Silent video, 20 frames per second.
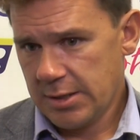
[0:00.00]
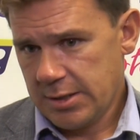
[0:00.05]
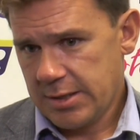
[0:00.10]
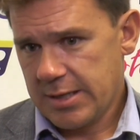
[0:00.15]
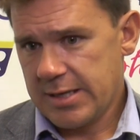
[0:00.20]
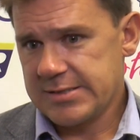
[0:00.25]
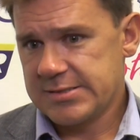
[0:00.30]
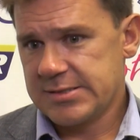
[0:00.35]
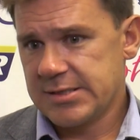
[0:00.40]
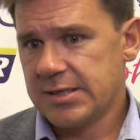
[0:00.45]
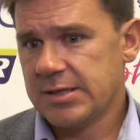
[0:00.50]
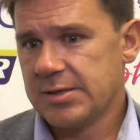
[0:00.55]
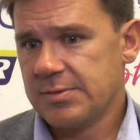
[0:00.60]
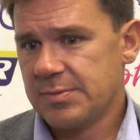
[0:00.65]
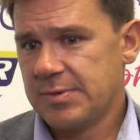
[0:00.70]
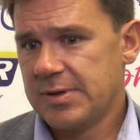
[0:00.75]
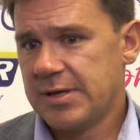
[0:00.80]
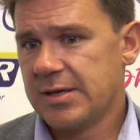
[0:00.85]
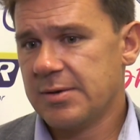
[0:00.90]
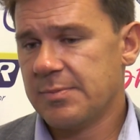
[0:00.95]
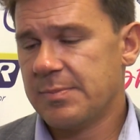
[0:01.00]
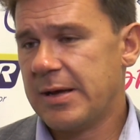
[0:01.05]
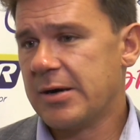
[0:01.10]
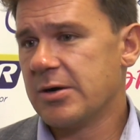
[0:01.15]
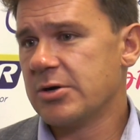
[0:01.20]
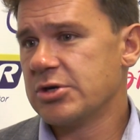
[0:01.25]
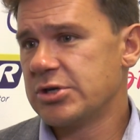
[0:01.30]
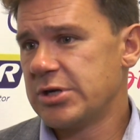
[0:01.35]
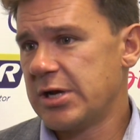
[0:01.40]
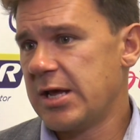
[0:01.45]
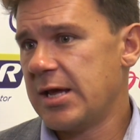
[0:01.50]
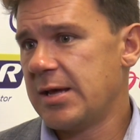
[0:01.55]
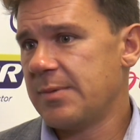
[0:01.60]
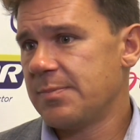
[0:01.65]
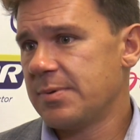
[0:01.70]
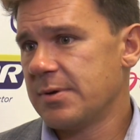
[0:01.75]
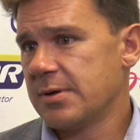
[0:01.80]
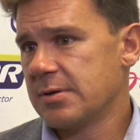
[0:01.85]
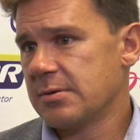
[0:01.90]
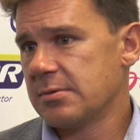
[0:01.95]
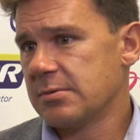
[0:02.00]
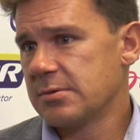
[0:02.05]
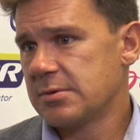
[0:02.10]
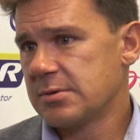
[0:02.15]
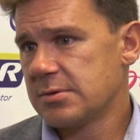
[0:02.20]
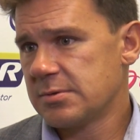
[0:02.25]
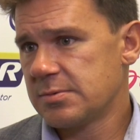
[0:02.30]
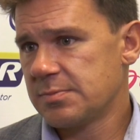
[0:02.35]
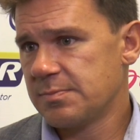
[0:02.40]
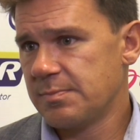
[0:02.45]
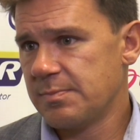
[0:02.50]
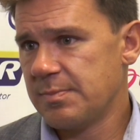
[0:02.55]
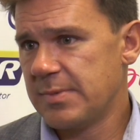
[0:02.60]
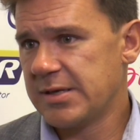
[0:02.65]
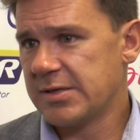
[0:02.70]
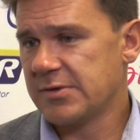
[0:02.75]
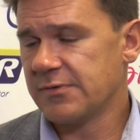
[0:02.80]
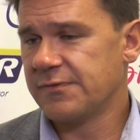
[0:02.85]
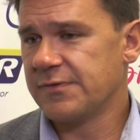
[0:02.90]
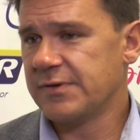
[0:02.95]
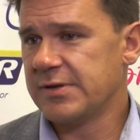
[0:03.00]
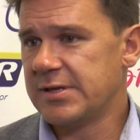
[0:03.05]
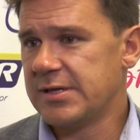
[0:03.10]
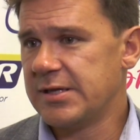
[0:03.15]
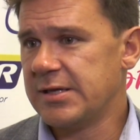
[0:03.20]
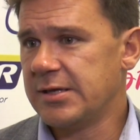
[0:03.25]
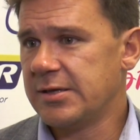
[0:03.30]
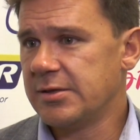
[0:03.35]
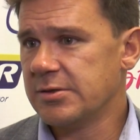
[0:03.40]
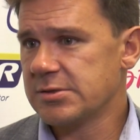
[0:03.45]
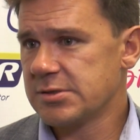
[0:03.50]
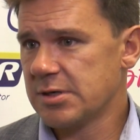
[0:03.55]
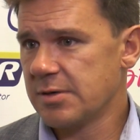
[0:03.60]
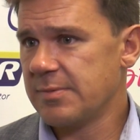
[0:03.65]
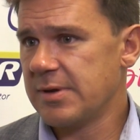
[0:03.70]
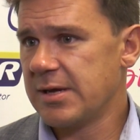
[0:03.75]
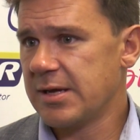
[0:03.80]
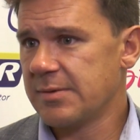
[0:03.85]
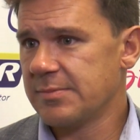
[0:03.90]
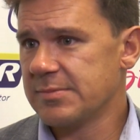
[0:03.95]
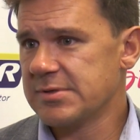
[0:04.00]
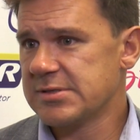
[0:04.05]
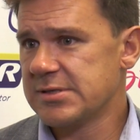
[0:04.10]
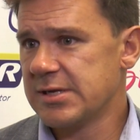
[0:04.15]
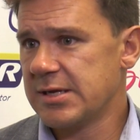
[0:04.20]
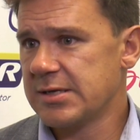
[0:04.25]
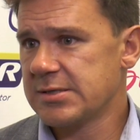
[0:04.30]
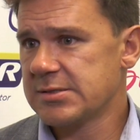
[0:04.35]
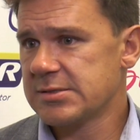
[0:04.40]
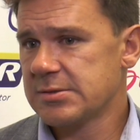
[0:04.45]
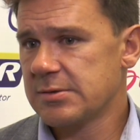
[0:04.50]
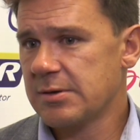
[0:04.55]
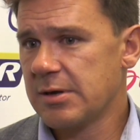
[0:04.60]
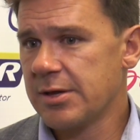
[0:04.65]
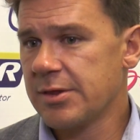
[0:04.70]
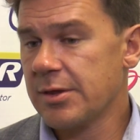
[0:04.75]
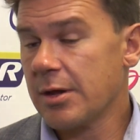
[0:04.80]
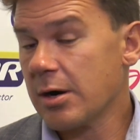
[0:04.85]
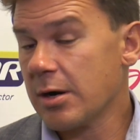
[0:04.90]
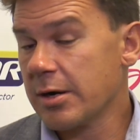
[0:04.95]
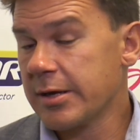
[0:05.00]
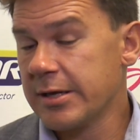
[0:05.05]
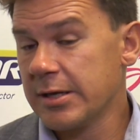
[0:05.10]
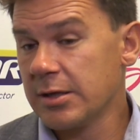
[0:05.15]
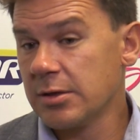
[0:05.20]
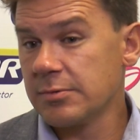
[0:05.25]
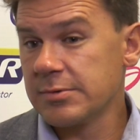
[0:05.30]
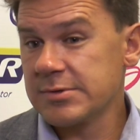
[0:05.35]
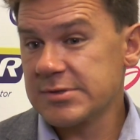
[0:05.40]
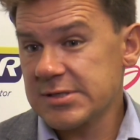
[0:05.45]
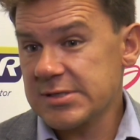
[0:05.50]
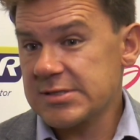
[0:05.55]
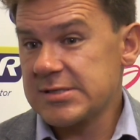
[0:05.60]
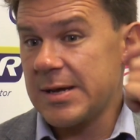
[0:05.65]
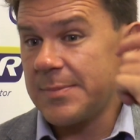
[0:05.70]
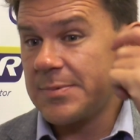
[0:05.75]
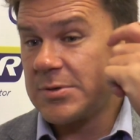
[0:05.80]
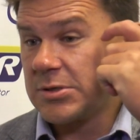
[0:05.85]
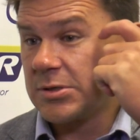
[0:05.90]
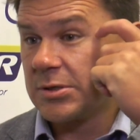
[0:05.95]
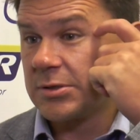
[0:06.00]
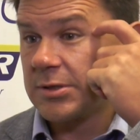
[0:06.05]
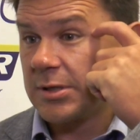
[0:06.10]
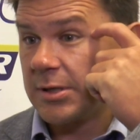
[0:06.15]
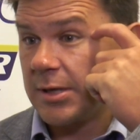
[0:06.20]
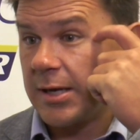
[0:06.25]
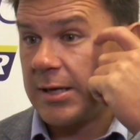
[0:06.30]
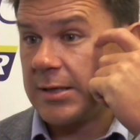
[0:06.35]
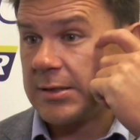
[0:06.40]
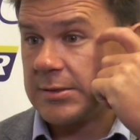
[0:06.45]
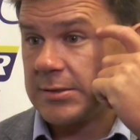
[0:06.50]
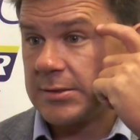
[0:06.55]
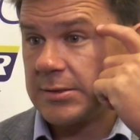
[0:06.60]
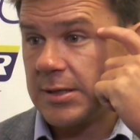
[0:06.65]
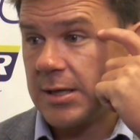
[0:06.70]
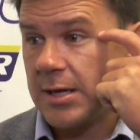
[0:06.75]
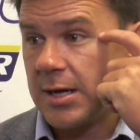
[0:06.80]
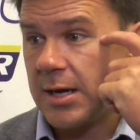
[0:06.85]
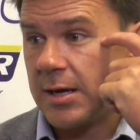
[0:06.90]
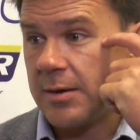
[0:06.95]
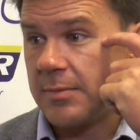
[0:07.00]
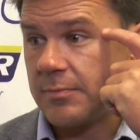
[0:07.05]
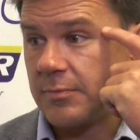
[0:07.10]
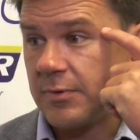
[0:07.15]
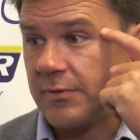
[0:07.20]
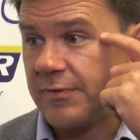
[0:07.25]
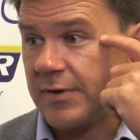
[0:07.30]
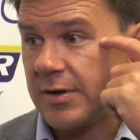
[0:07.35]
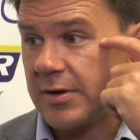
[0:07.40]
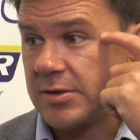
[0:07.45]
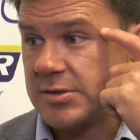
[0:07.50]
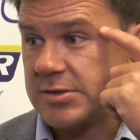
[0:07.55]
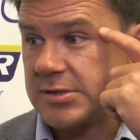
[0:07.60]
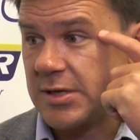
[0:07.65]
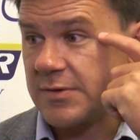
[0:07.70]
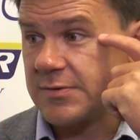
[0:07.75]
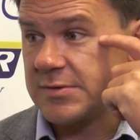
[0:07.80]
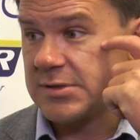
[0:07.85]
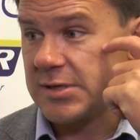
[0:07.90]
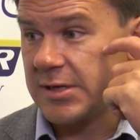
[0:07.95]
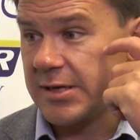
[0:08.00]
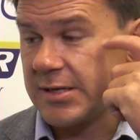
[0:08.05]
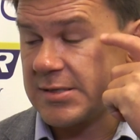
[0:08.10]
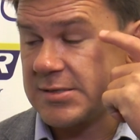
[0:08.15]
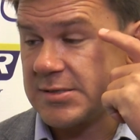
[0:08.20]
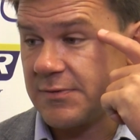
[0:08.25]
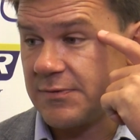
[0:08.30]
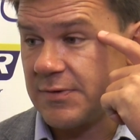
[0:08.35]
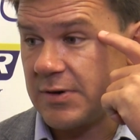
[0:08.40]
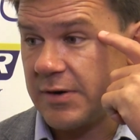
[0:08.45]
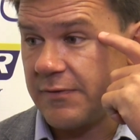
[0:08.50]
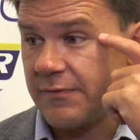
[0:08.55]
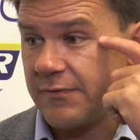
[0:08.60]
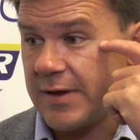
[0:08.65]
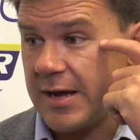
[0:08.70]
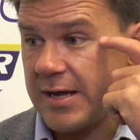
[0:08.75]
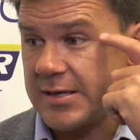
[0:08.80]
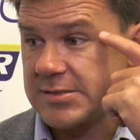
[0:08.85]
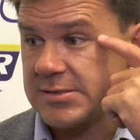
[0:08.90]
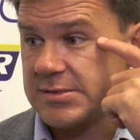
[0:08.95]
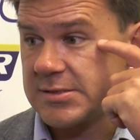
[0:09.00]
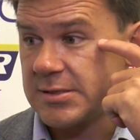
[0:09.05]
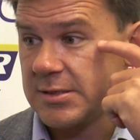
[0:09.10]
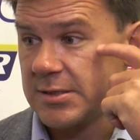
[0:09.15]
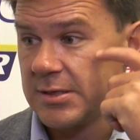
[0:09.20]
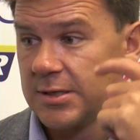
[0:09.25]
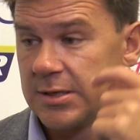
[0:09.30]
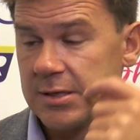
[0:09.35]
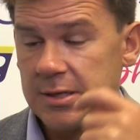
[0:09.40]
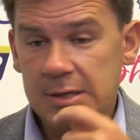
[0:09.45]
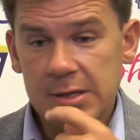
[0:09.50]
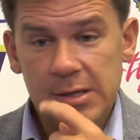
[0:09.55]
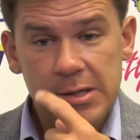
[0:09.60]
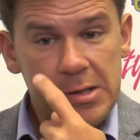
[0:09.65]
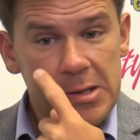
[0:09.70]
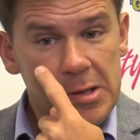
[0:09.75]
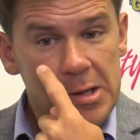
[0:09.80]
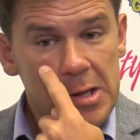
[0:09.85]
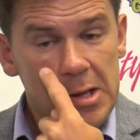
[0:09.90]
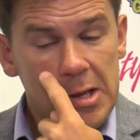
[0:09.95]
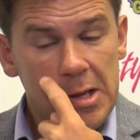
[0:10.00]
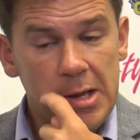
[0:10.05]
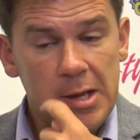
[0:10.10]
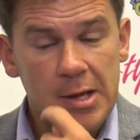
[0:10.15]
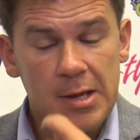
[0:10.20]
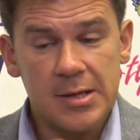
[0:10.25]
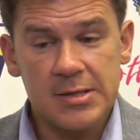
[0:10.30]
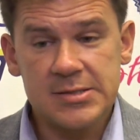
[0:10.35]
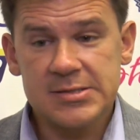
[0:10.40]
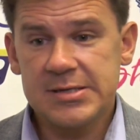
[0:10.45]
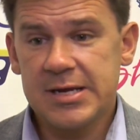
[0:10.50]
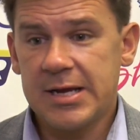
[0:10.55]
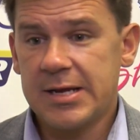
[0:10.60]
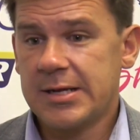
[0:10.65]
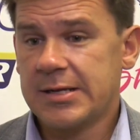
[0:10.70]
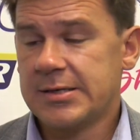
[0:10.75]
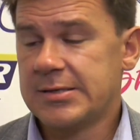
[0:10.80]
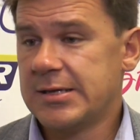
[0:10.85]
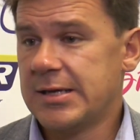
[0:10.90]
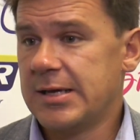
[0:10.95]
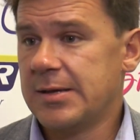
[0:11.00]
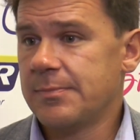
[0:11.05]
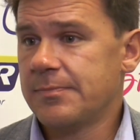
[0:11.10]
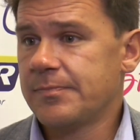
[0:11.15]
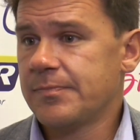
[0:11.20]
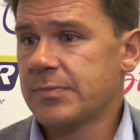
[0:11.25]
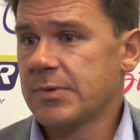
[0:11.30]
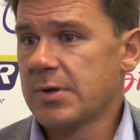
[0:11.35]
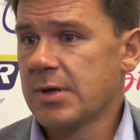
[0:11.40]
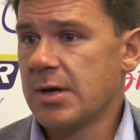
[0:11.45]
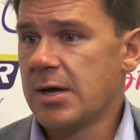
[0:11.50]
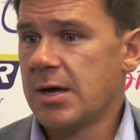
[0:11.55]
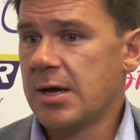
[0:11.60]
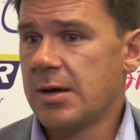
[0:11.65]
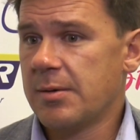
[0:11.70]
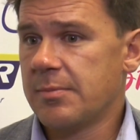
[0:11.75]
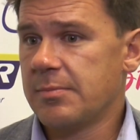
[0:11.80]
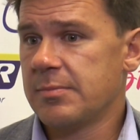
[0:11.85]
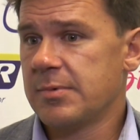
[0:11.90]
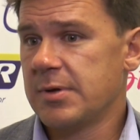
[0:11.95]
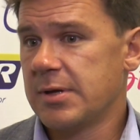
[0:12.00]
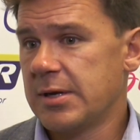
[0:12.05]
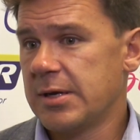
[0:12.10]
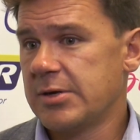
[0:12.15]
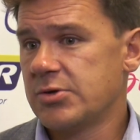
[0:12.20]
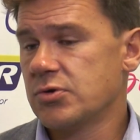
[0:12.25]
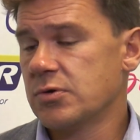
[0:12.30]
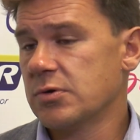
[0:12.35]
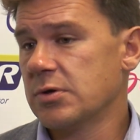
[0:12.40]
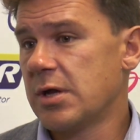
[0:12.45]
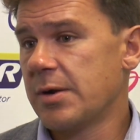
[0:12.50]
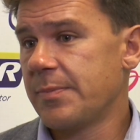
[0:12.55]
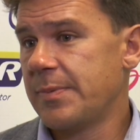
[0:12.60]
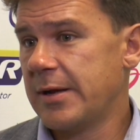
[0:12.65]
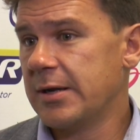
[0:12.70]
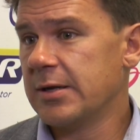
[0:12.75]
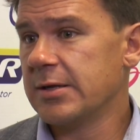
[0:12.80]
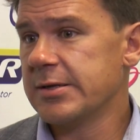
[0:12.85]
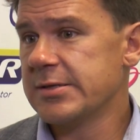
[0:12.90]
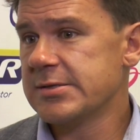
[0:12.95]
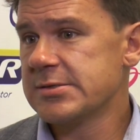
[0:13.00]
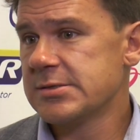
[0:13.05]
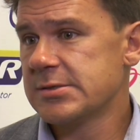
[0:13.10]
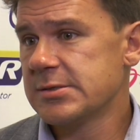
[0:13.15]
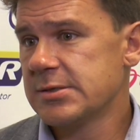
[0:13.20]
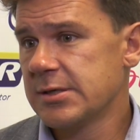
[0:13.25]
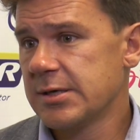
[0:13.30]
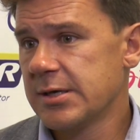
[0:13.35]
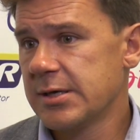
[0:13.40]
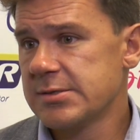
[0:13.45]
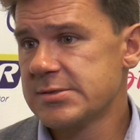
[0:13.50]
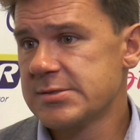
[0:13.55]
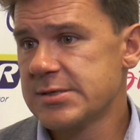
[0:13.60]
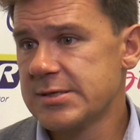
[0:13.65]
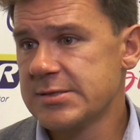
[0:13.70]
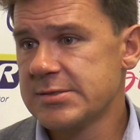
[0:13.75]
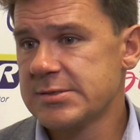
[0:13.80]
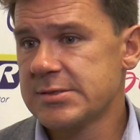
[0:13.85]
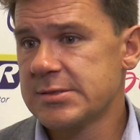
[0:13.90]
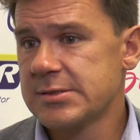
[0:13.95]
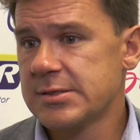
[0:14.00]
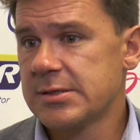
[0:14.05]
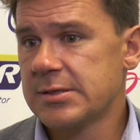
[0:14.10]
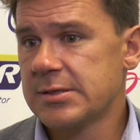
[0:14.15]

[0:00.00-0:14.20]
guys need to be in better shape and mental fatigue, you start making mistakes. I thought our kill was exceptional tonight. Um, we found ourselves against a very fast uh, skating team, um, and they drew a lot of penalties against us.